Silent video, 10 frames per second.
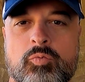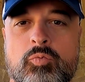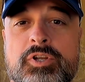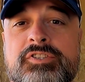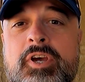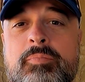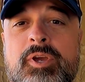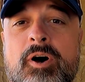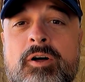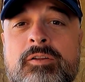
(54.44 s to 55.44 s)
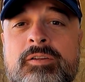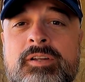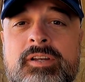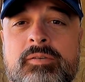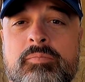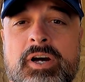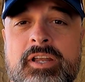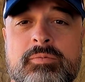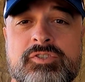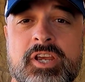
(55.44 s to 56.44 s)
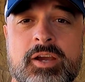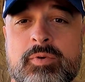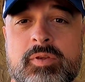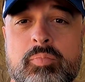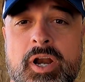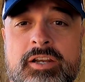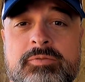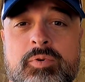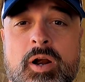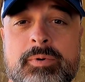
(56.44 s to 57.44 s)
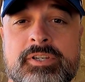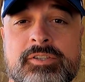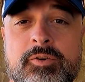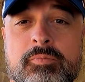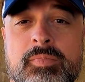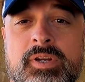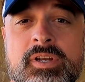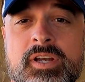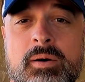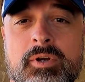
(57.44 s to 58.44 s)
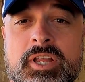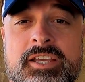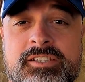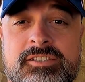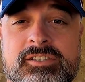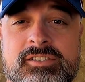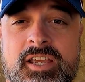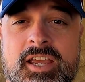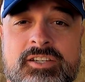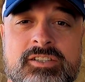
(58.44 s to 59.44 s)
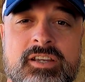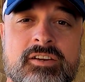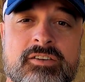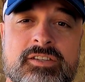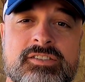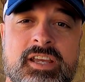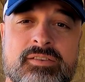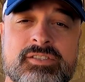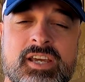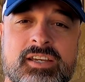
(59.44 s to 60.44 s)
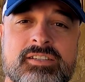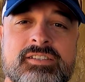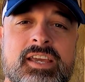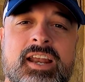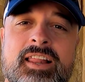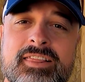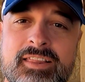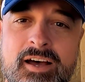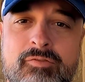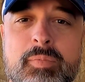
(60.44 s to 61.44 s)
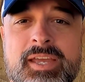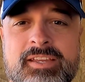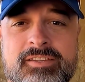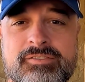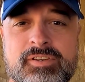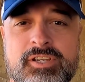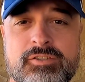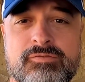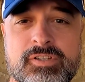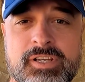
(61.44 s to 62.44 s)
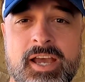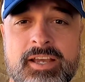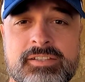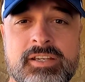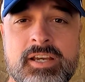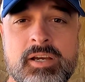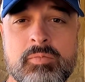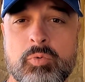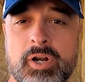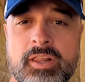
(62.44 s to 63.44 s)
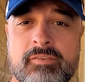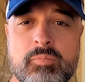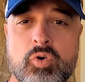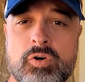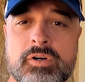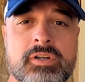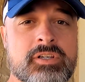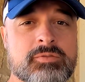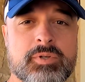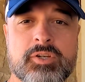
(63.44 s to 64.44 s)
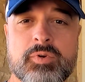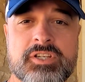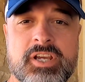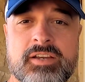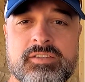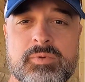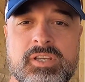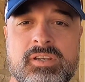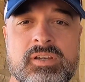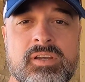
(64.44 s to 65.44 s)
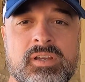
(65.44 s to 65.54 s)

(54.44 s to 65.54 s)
What's up, y'all? My name's Jay with the Brandis Properties Group. I'm a licensed agent here in the state of Texas, and I love making these videos for you guys. But what I love more is when you reach out to me,